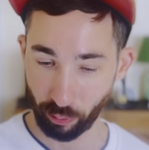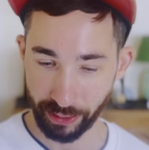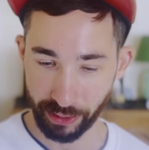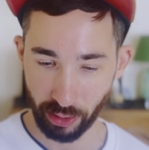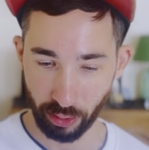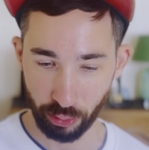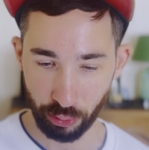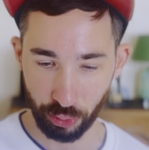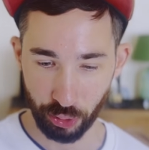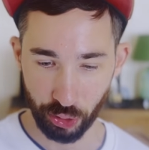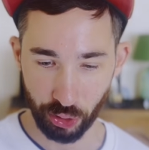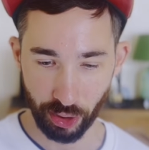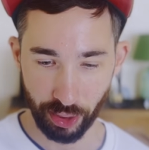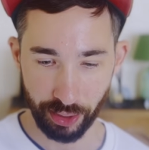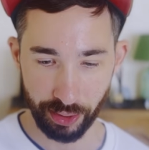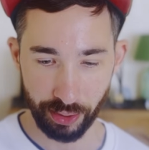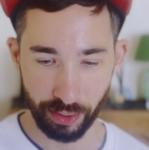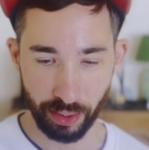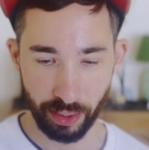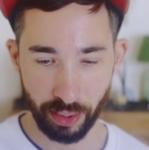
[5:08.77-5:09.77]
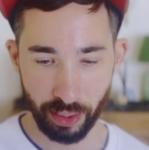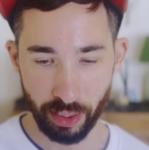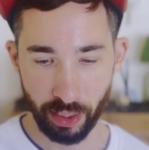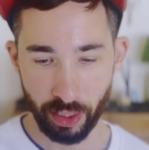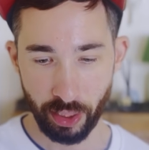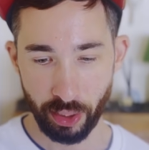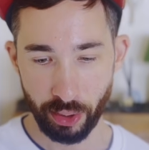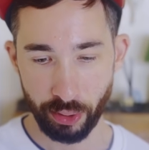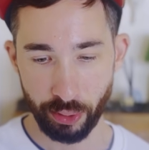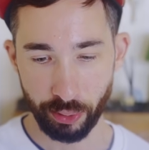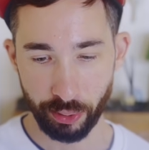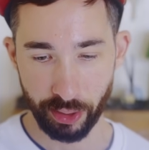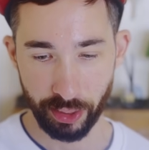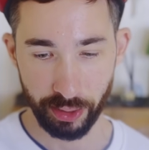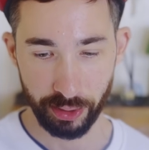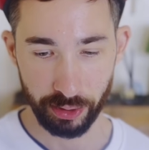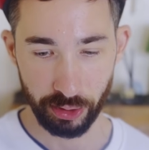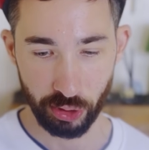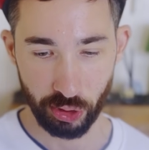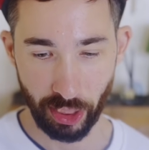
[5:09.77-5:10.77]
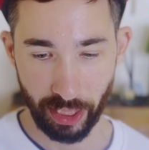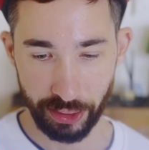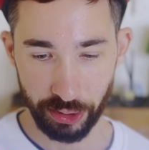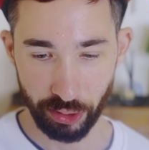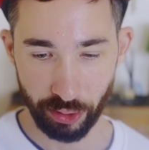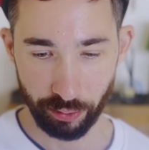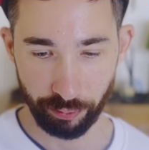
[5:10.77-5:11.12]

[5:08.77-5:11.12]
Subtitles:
resolution, you can change